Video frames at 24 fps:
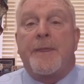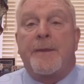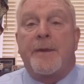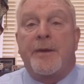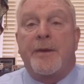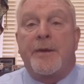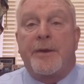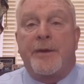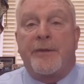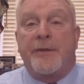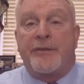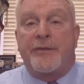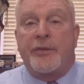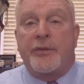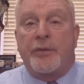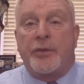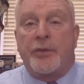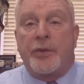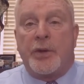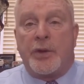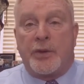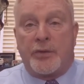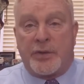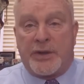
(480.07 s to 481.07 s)
if
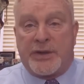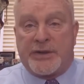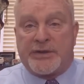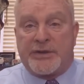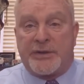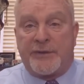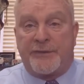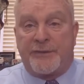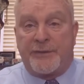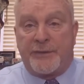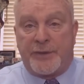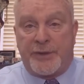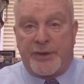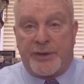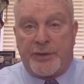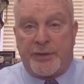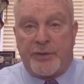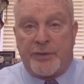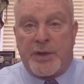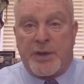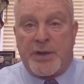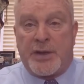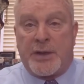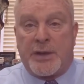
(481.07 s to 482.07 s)
you're arrested for
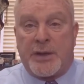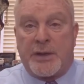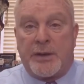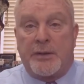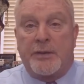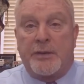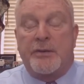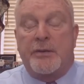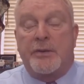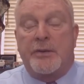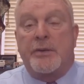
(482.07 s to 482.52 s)
DUI